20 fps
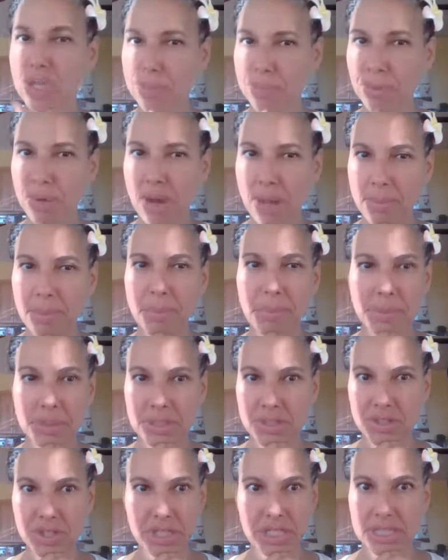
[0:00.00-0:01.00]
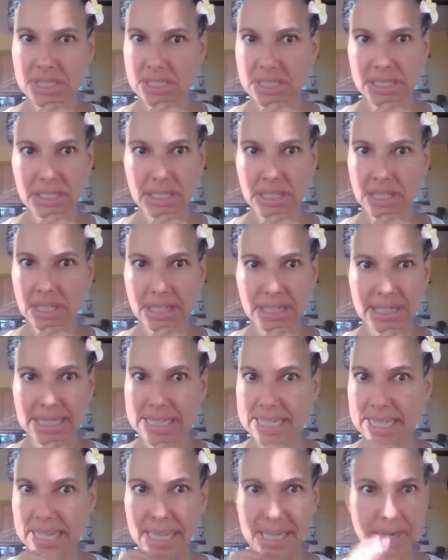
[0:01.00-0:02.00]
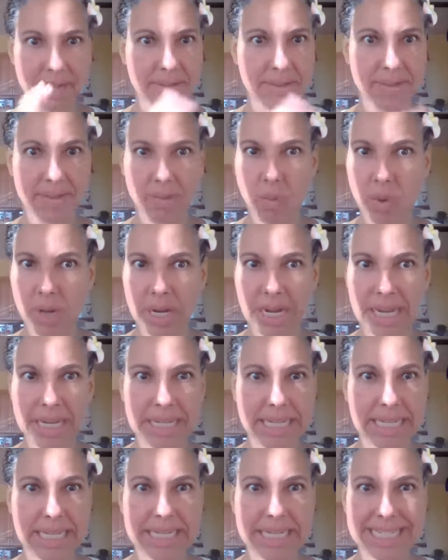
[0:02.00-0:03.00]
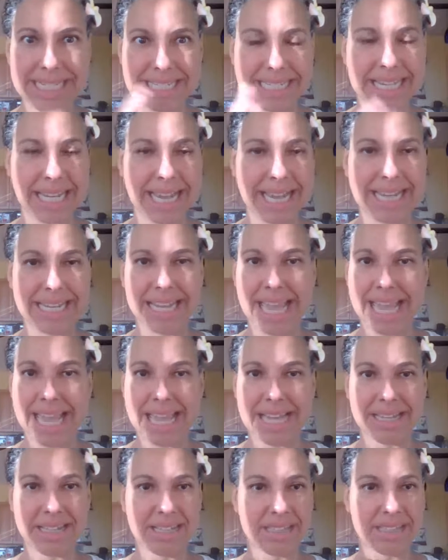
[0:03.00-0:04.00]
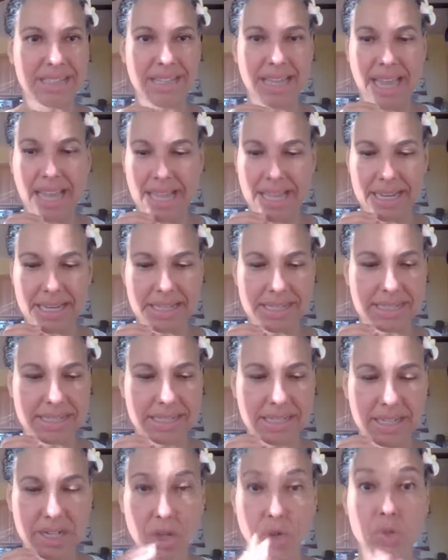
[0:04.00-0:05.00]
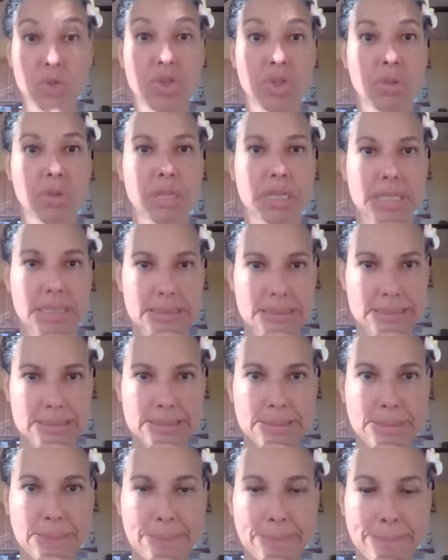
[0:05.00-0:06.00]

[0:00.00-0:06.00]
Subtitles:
probably just get what I need to get and go do this.